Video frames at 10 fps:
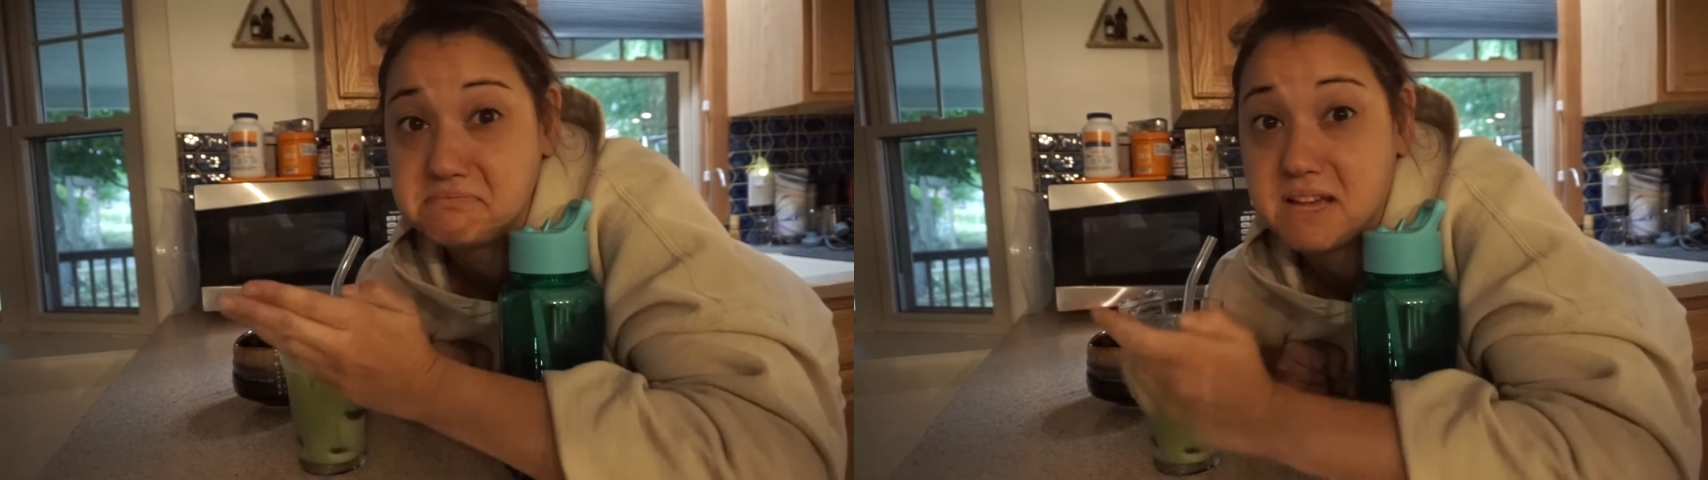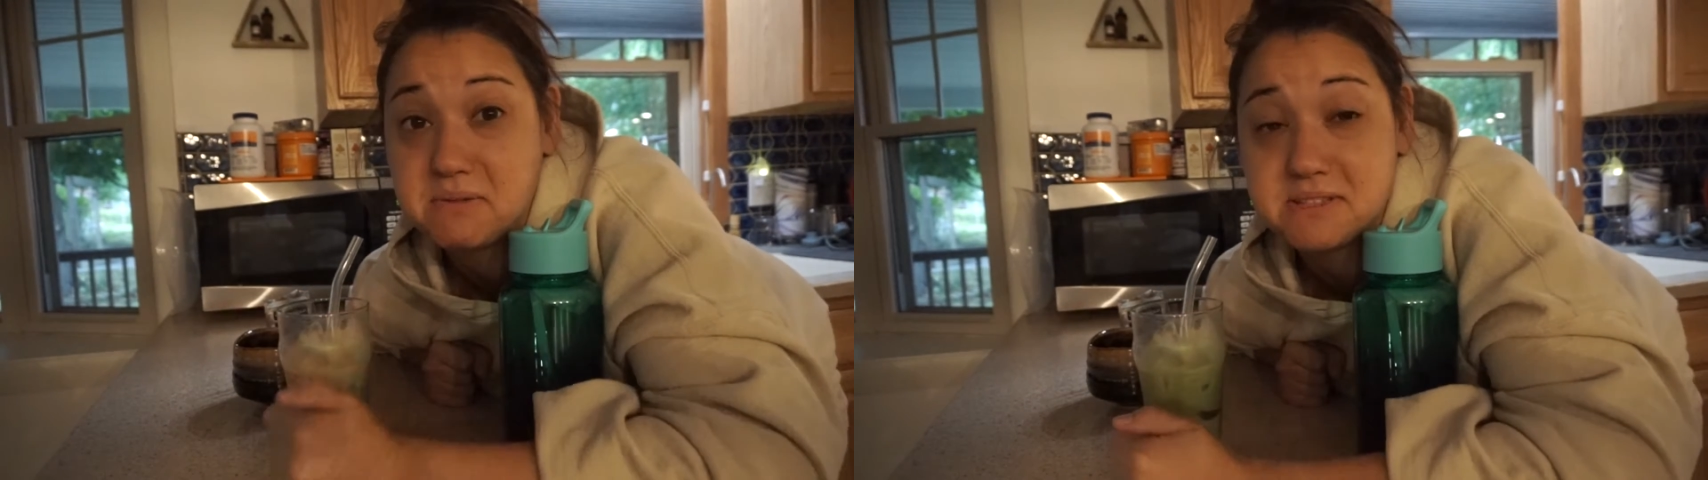
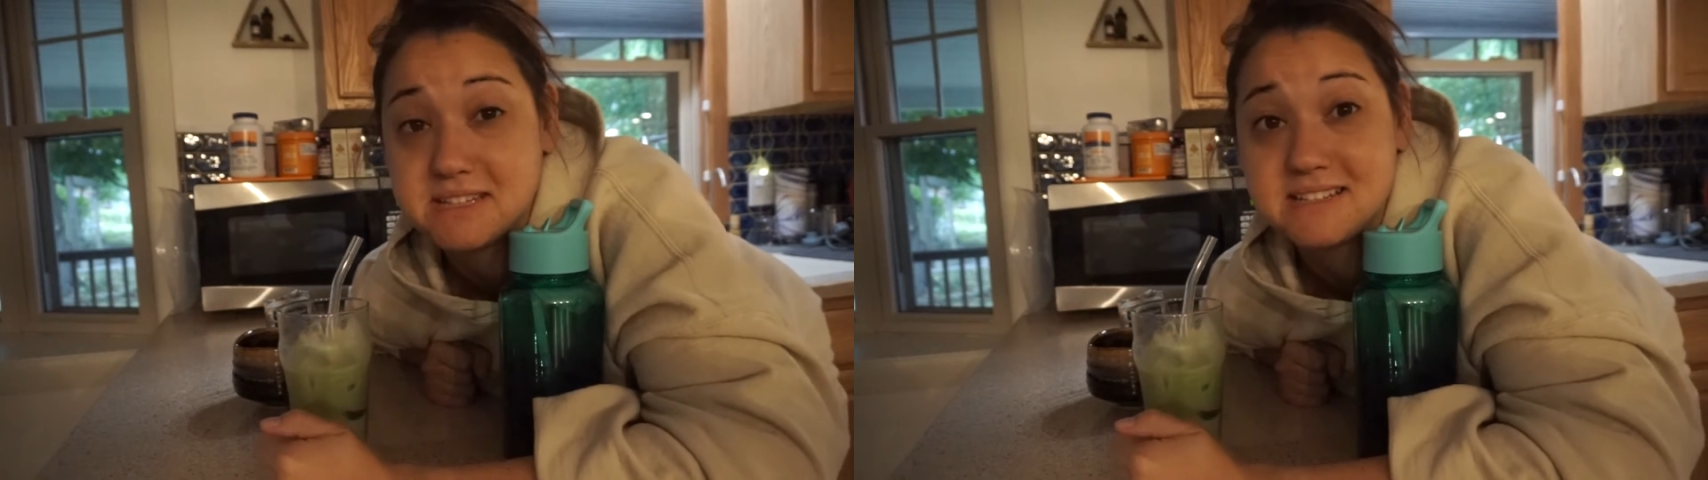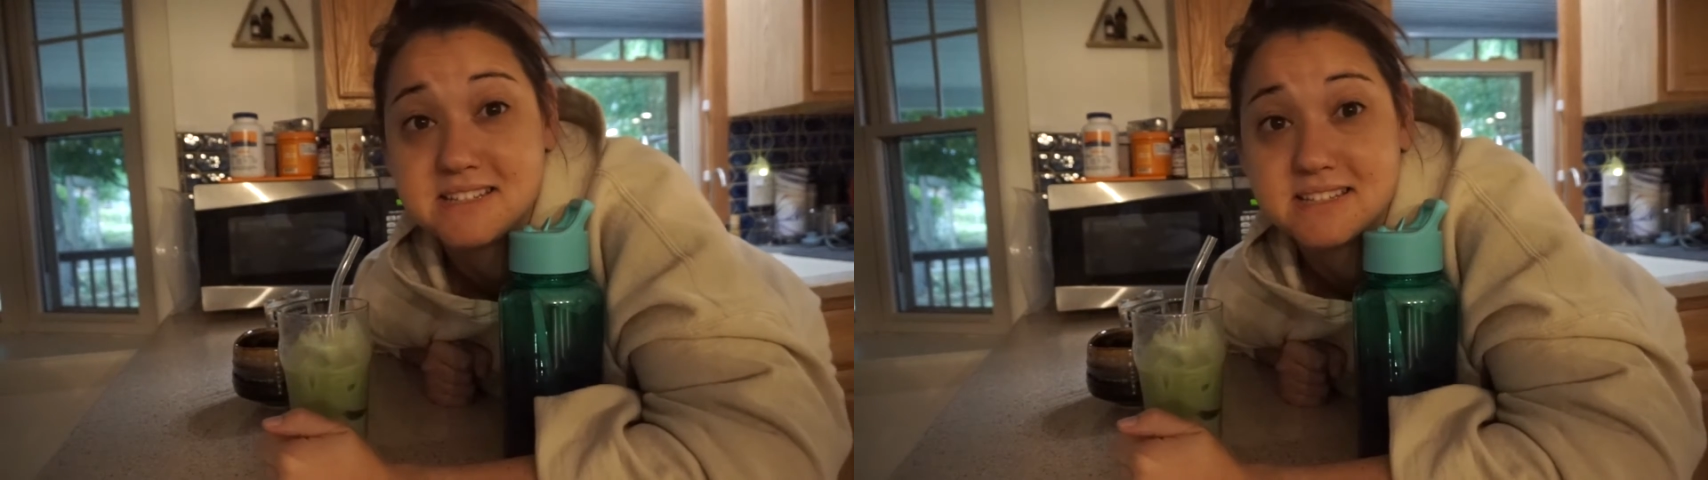was
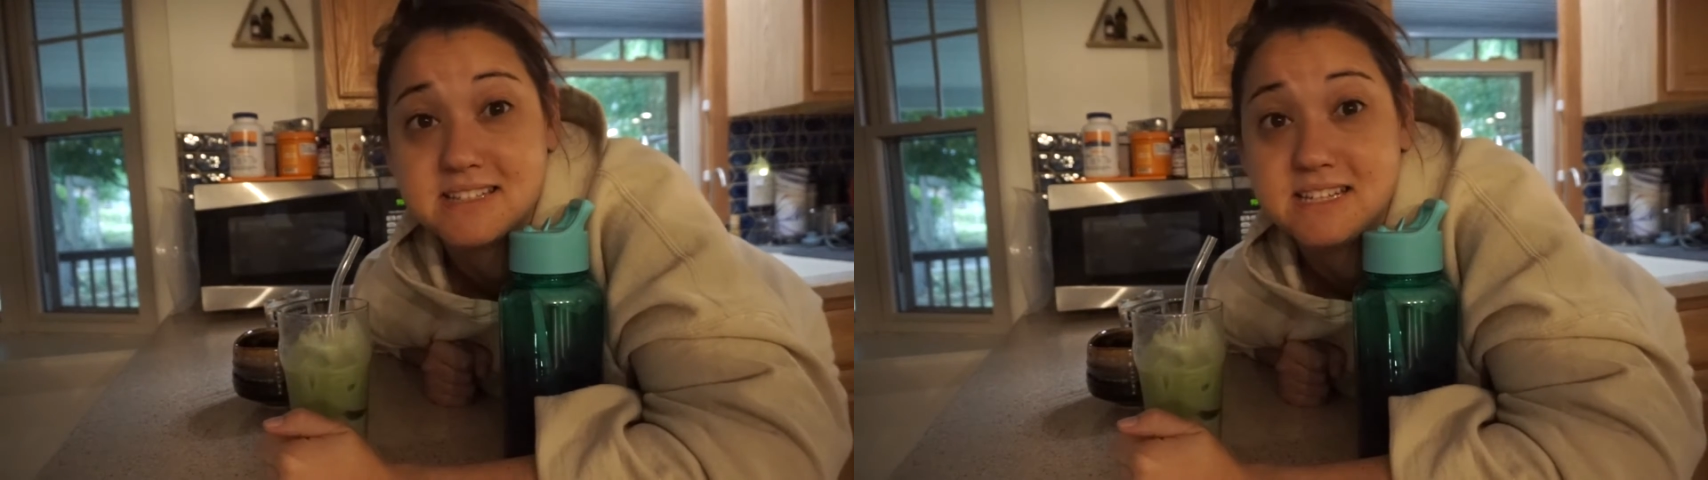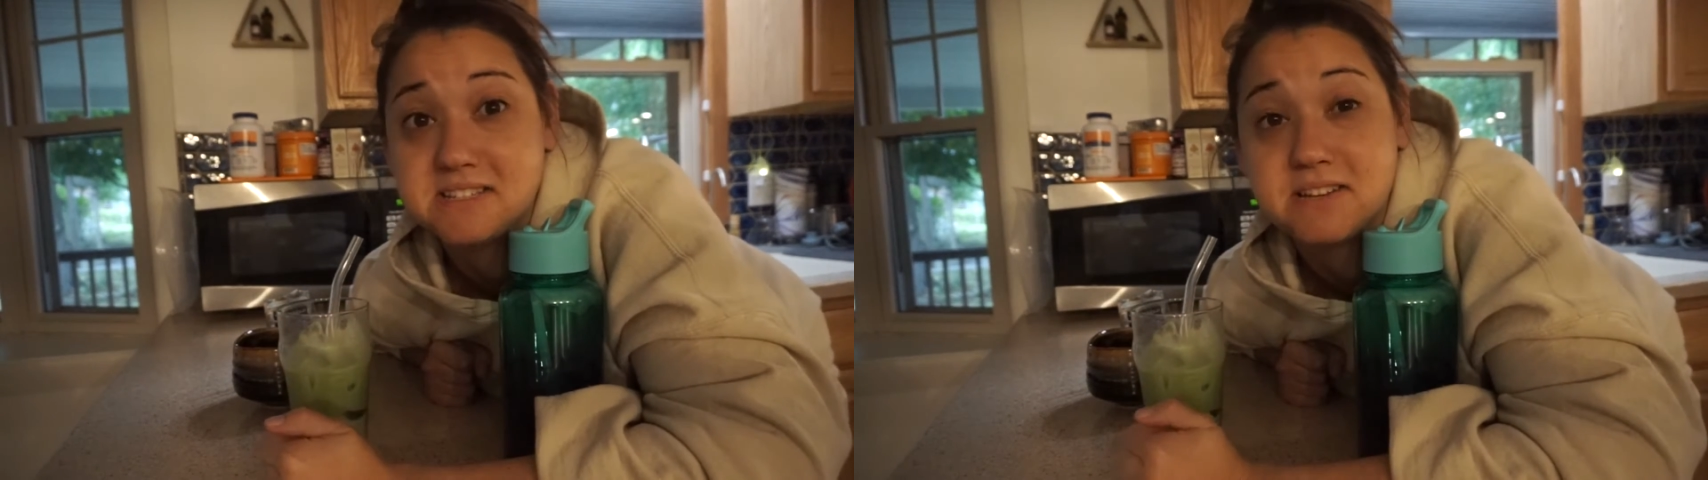like
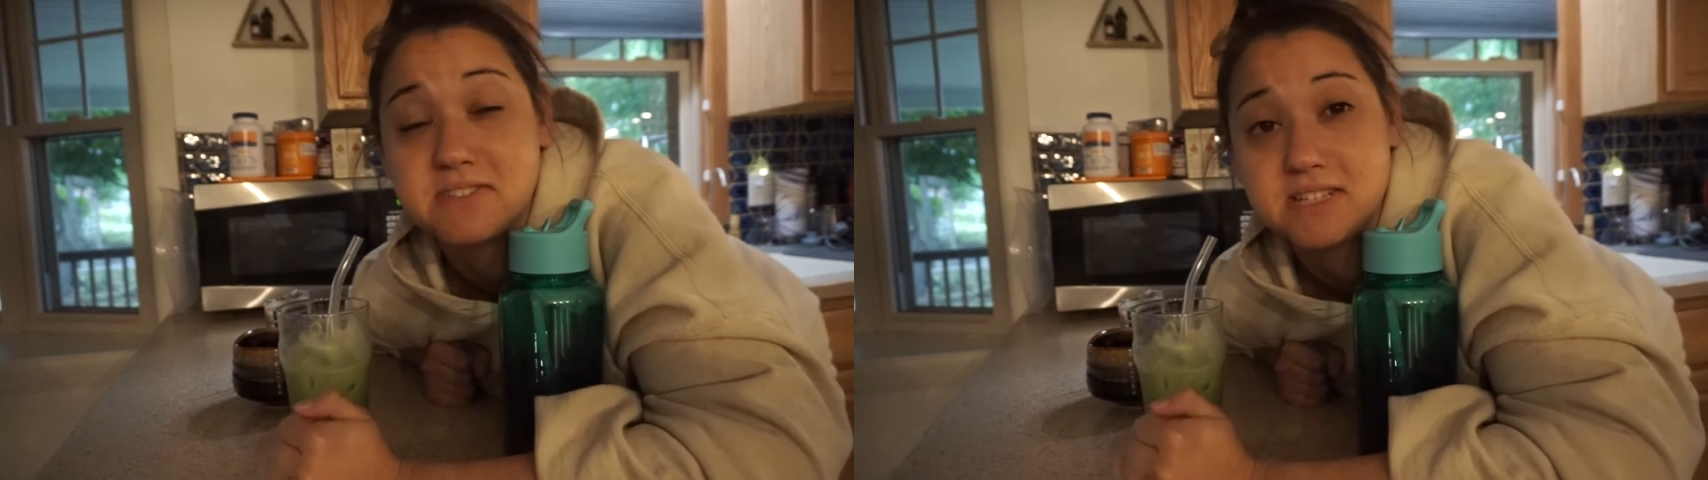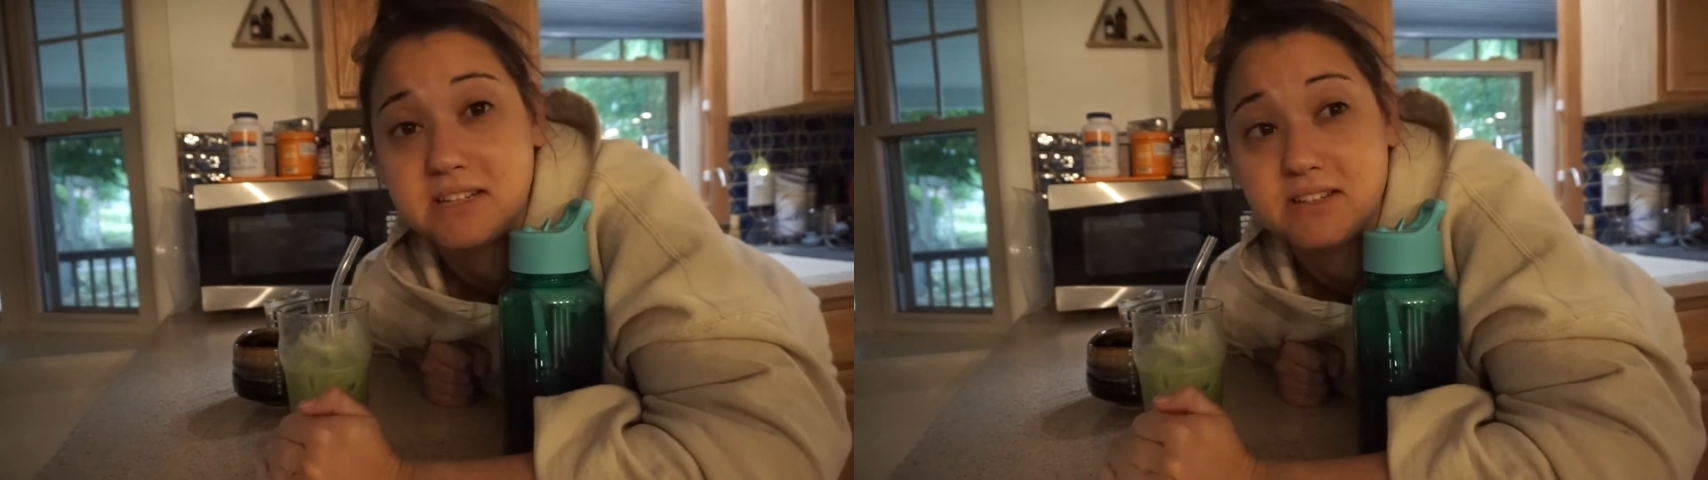16,
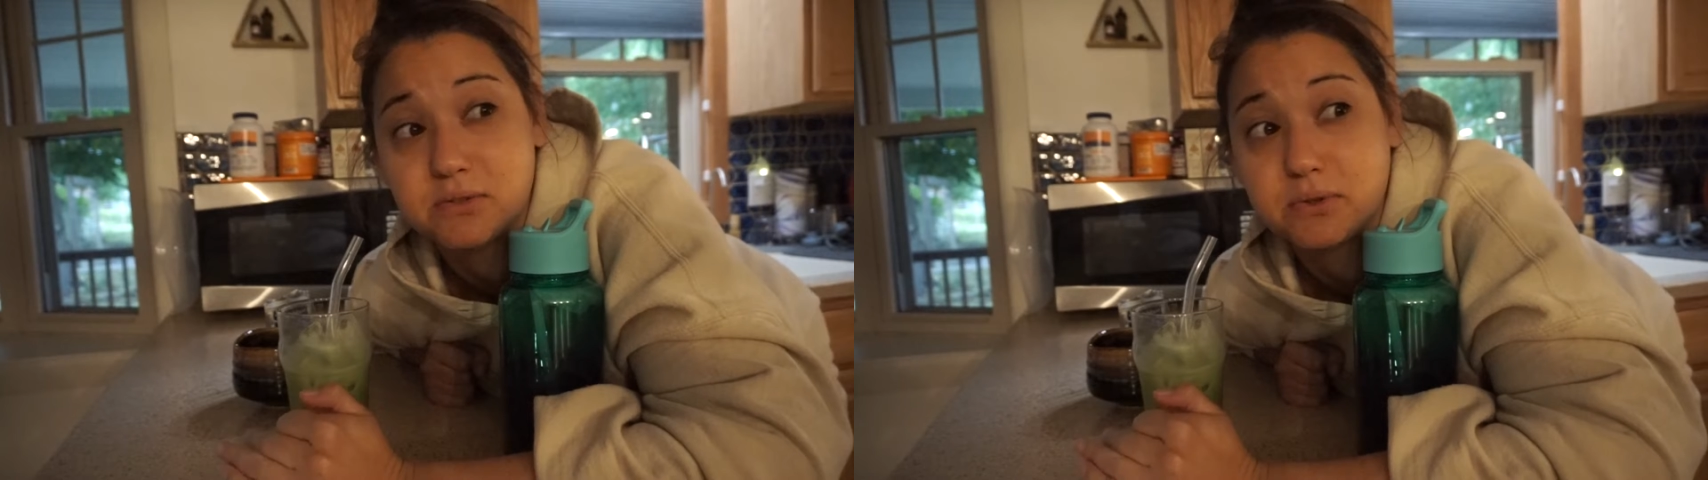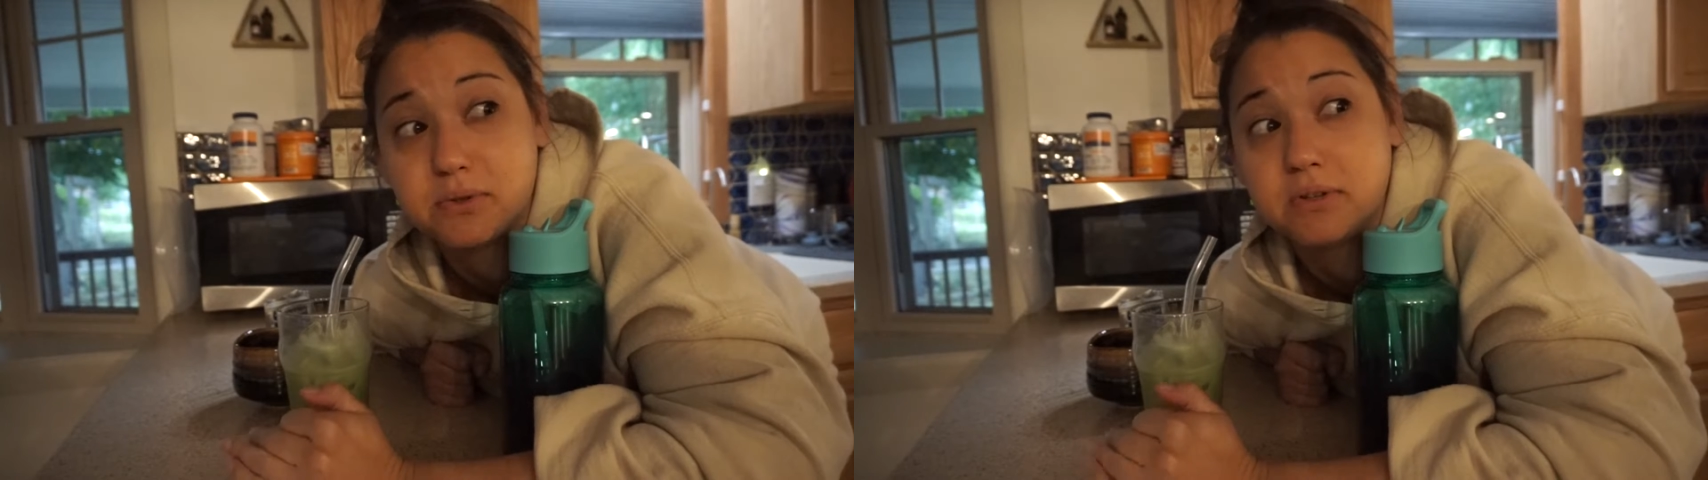17
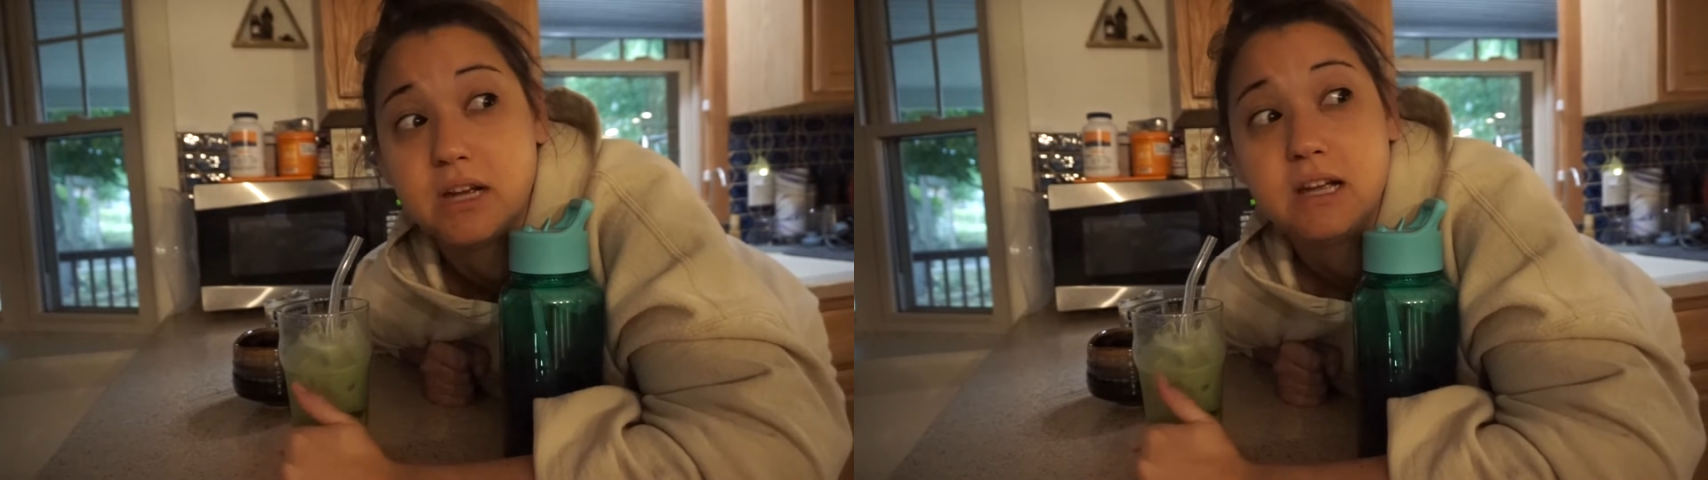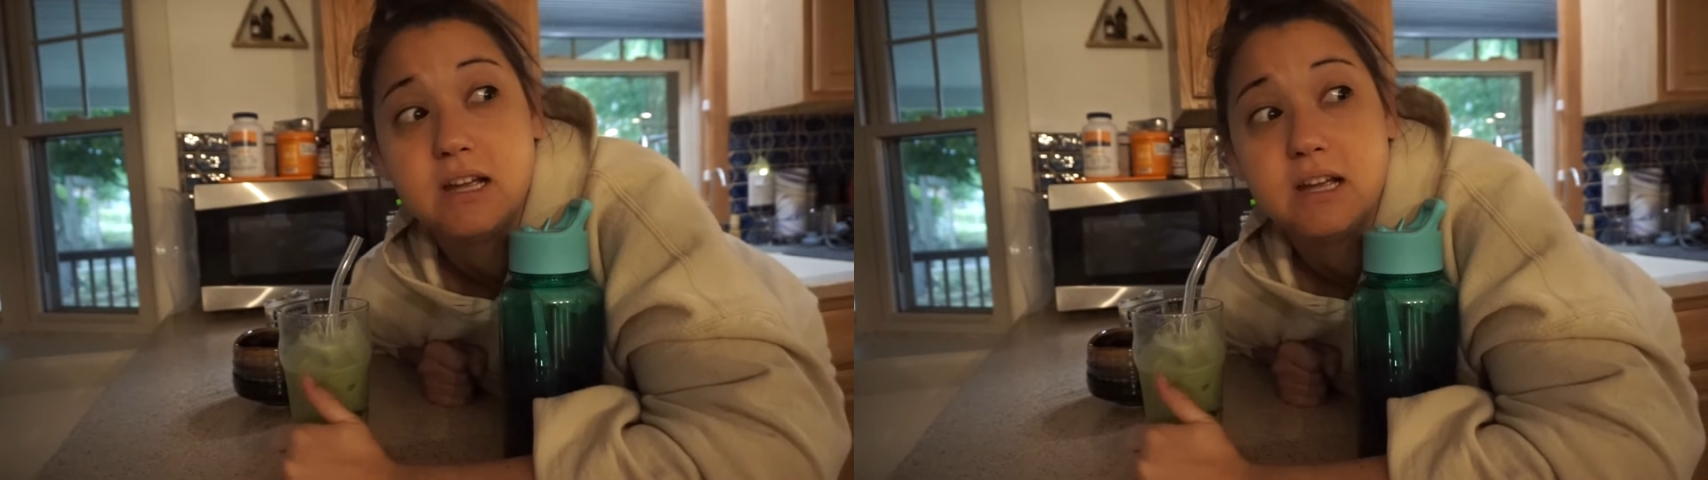years old.